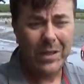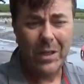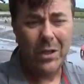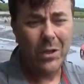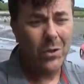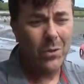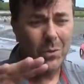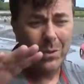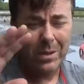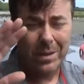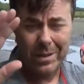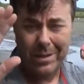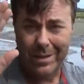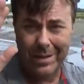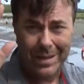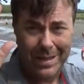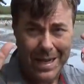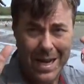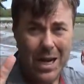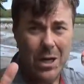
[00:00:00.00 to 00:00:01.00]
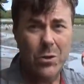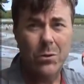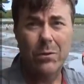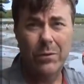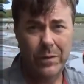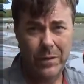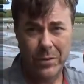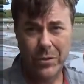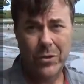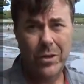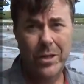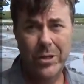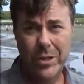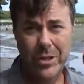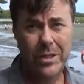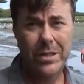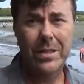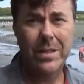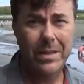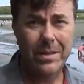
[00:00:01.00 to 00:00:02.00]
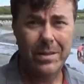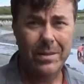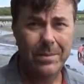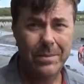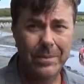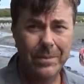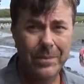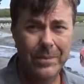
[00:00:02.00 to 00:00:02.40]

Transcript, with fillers: you know uh, an actual filtration system.